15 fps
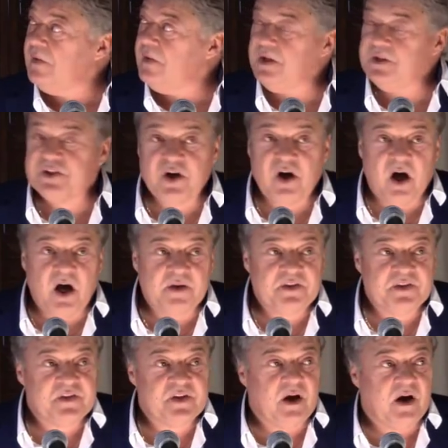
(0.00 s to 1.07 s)
These
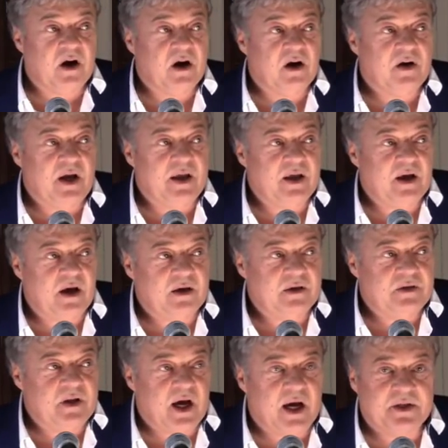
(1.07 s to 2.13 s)
costs are
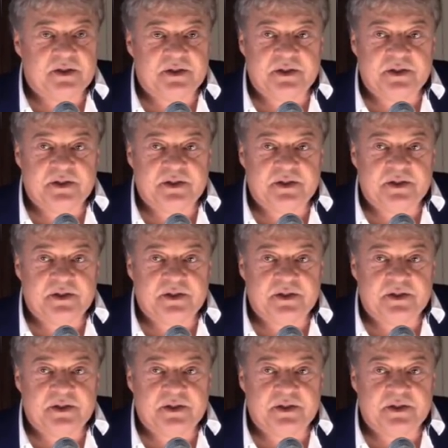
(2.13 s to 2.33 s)
not